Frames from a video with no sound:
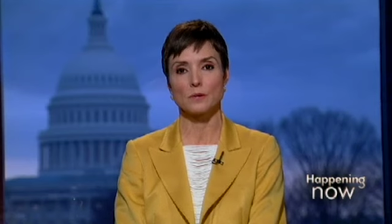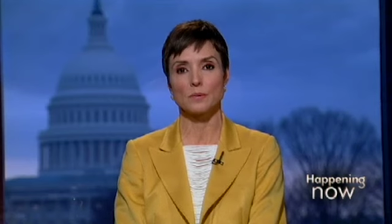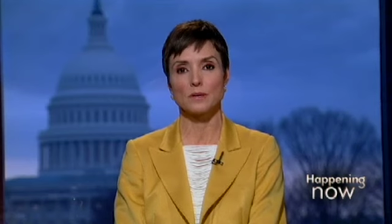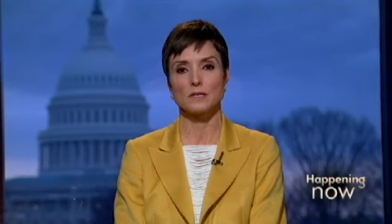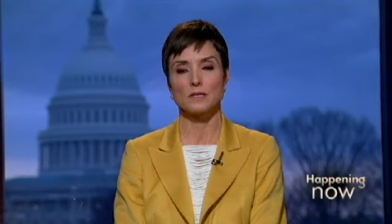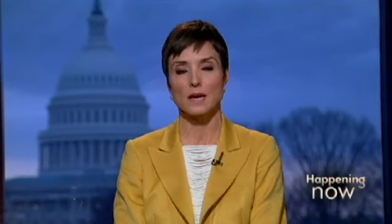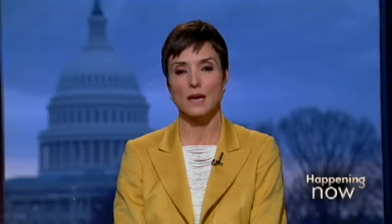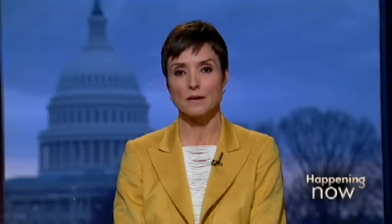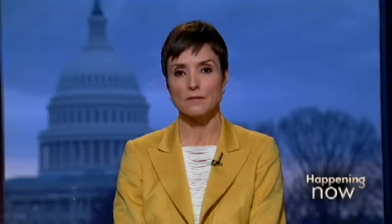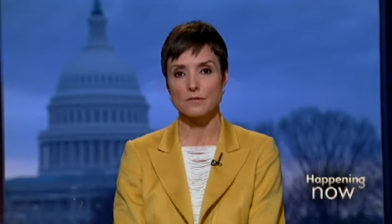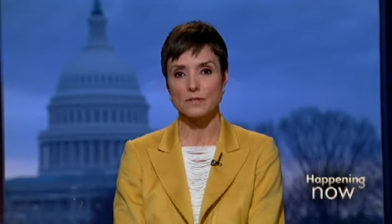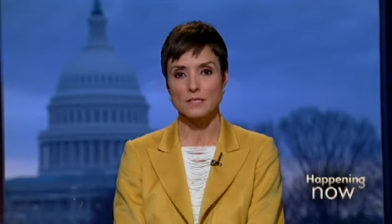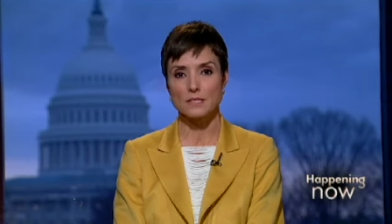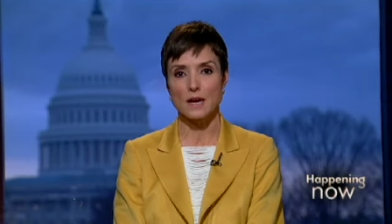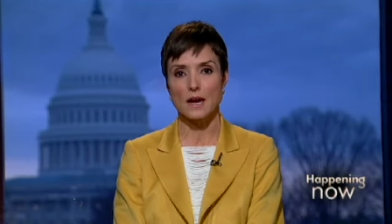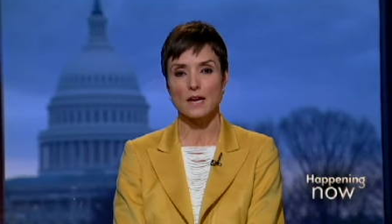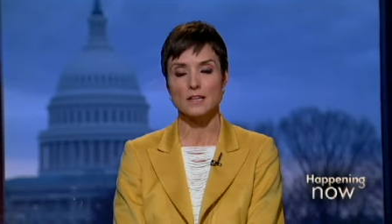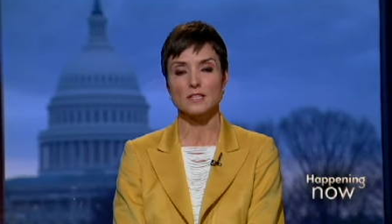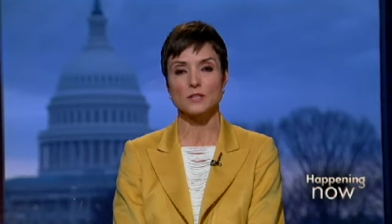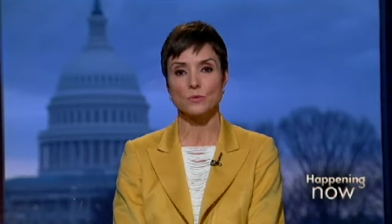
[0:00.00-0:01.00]
But to
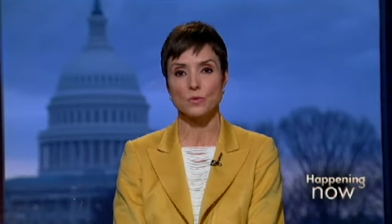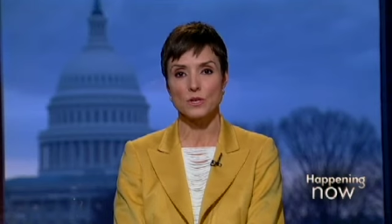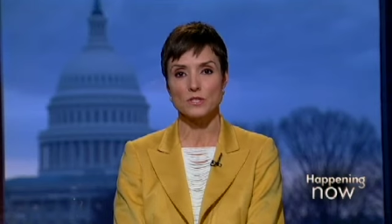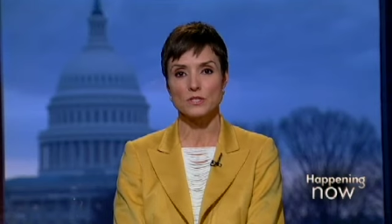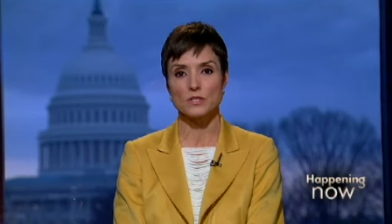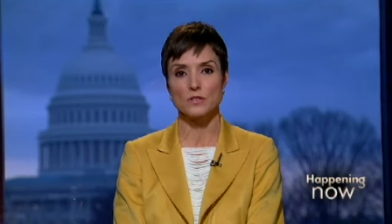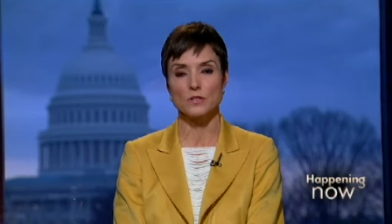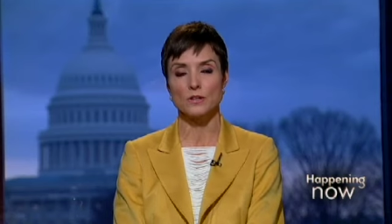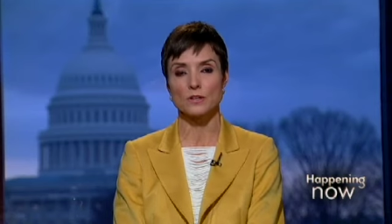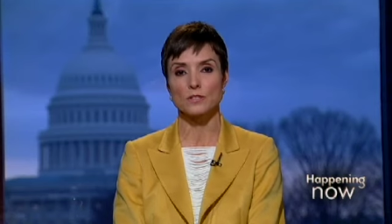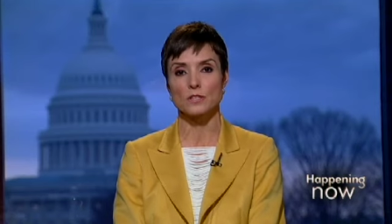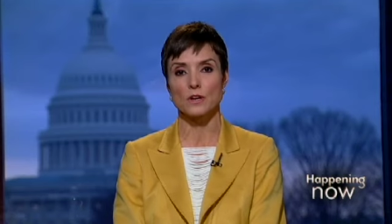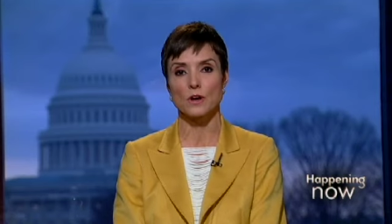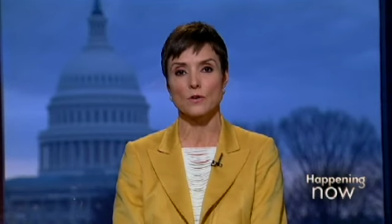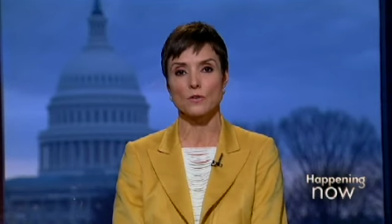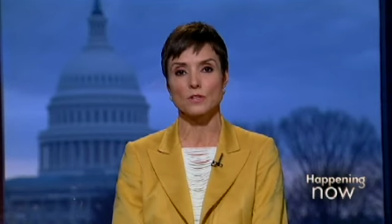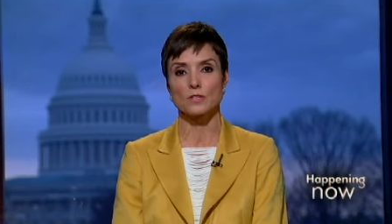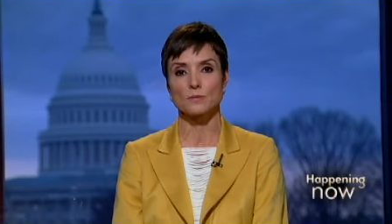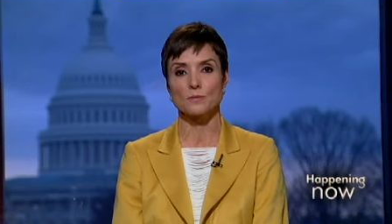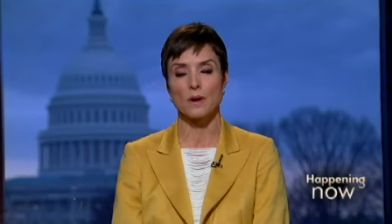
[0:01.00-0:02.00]
emphasize, it was 2 years
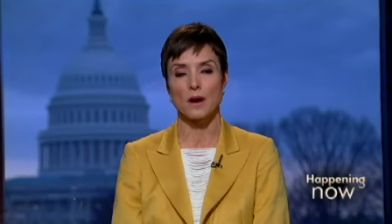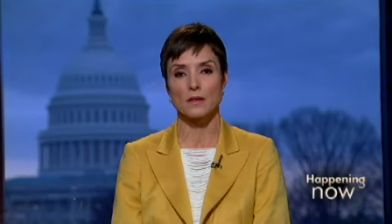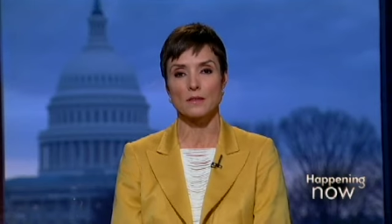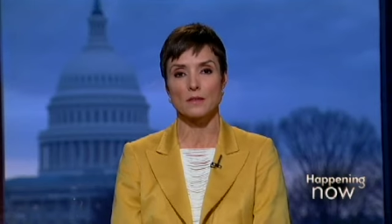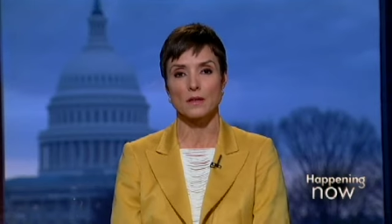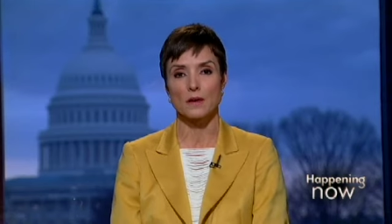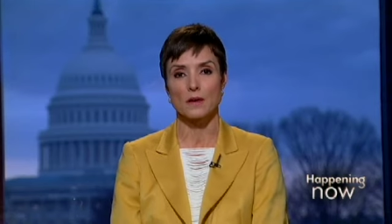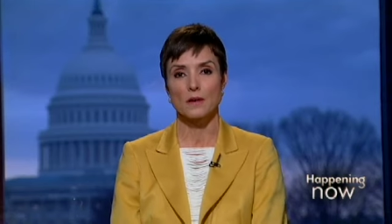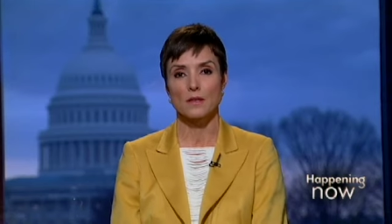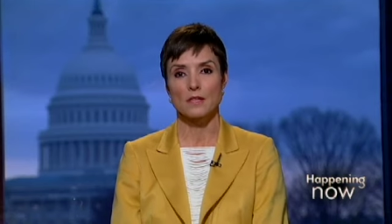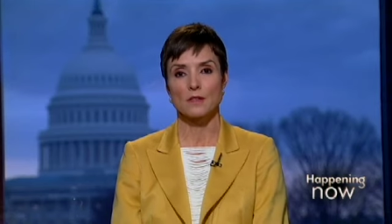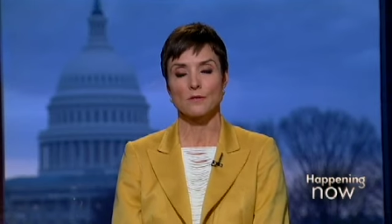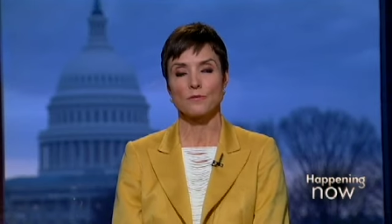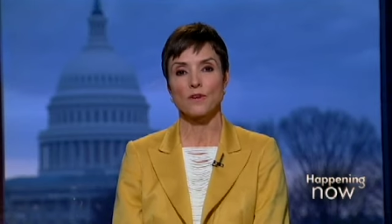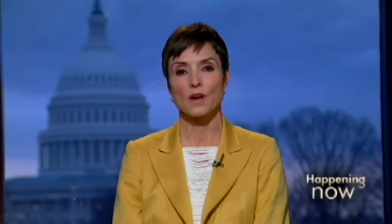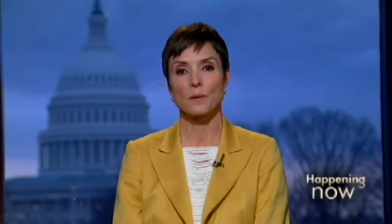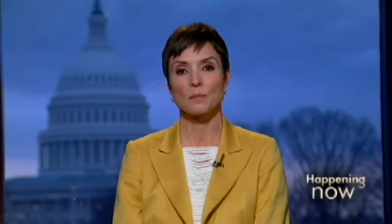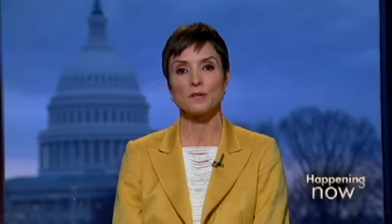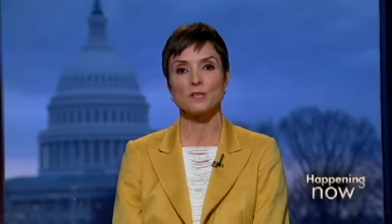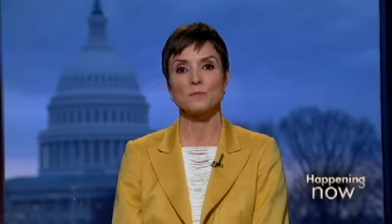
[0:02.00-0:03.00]
ago this month that the
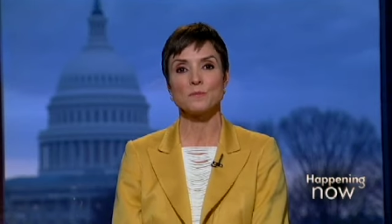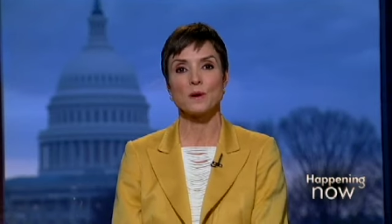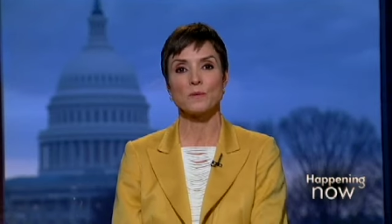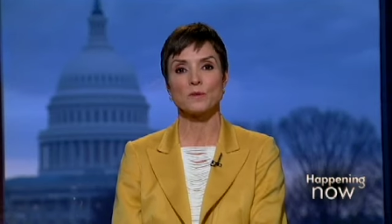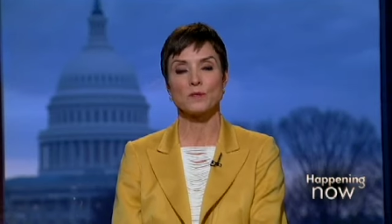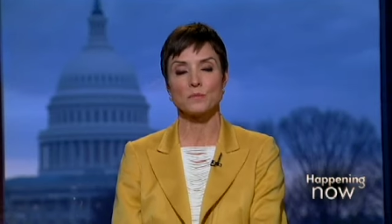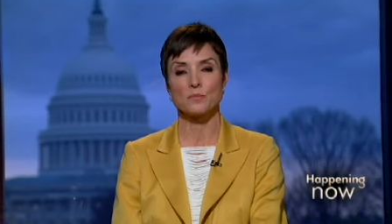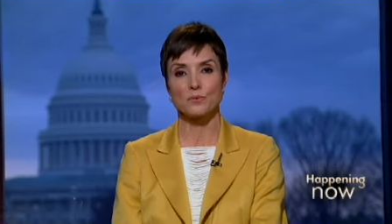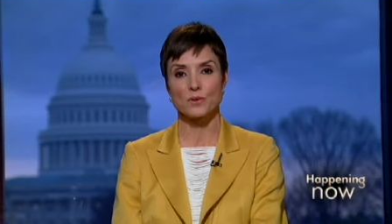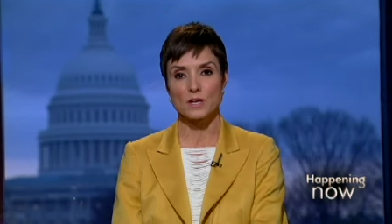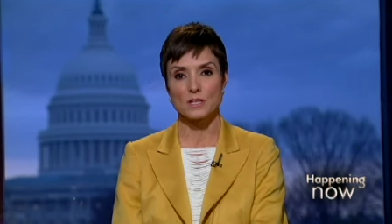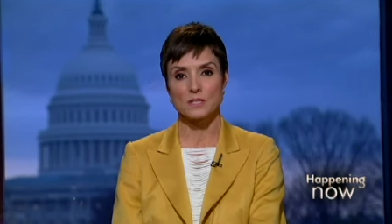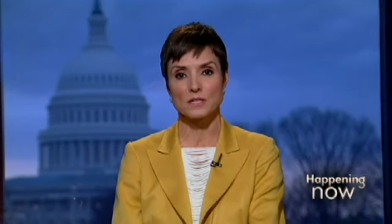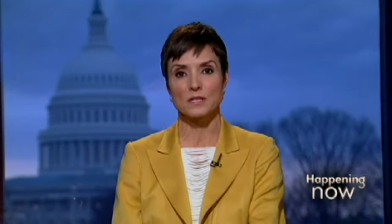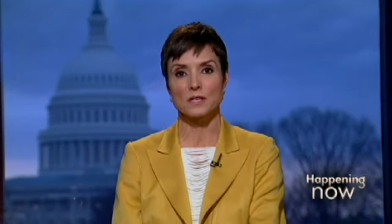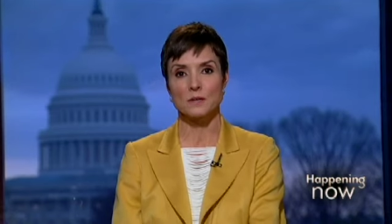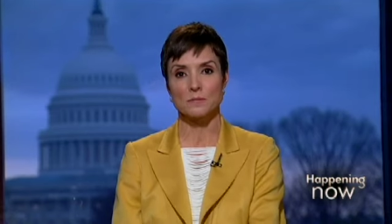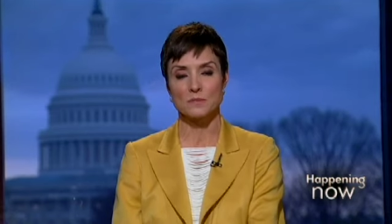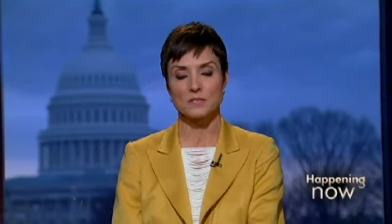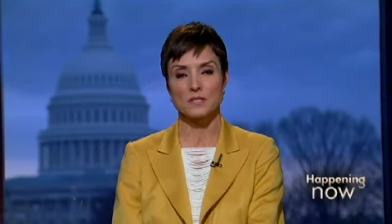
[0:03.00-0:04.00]
families met with the
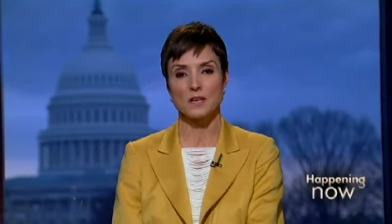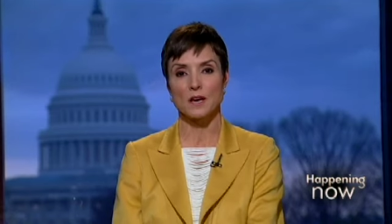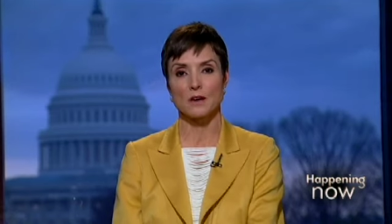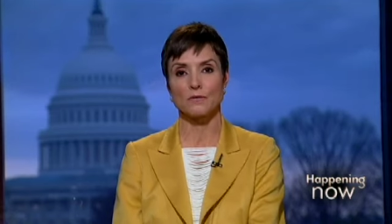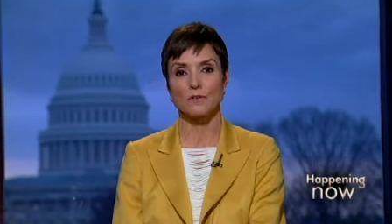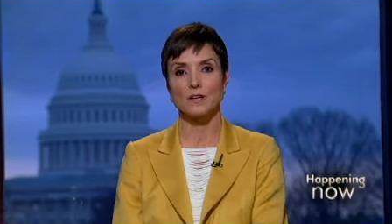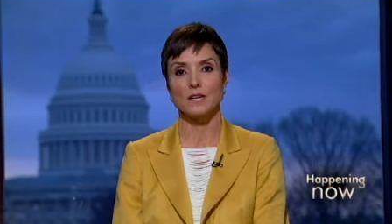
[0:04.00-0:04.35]
president himself,